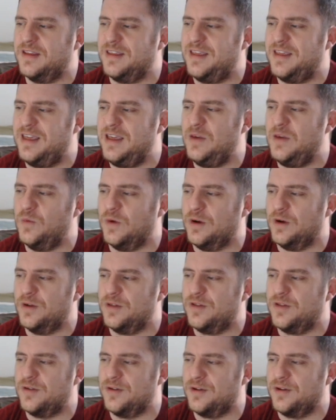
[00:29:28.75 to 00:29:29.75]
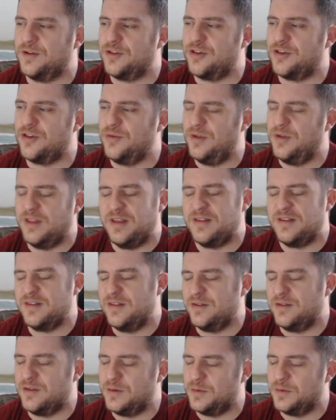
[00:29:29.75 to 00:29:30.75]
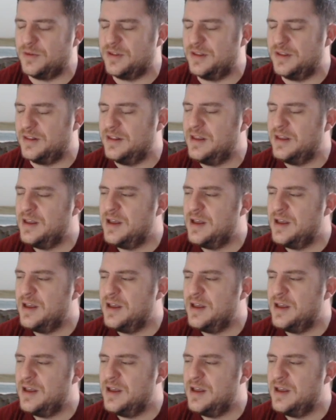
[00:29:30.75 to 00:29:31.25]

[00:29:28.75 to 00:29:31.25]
keyword search. Well, they still use it.